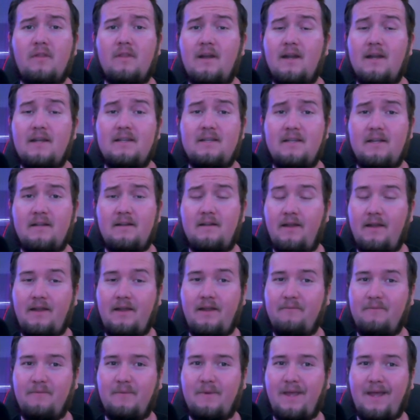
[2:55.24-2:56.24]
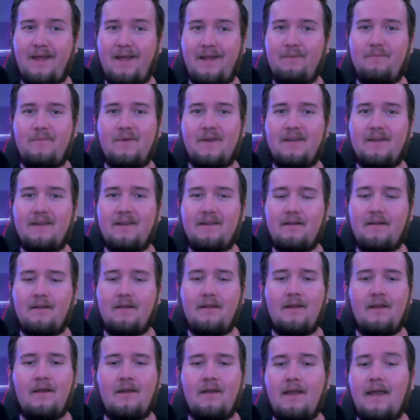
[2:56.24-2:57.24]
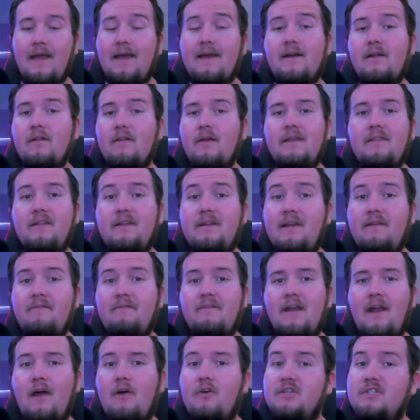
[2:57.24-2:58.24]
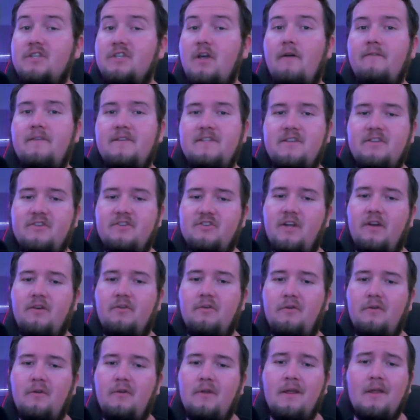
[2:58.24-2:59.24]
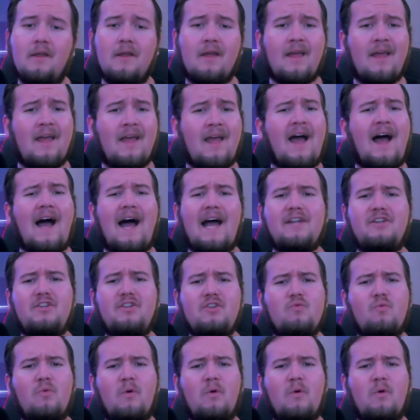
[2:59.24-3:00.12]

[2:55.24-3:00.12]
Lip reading: than I did him, Kenny Pickett, and I like the Dave Canales offense in general, I do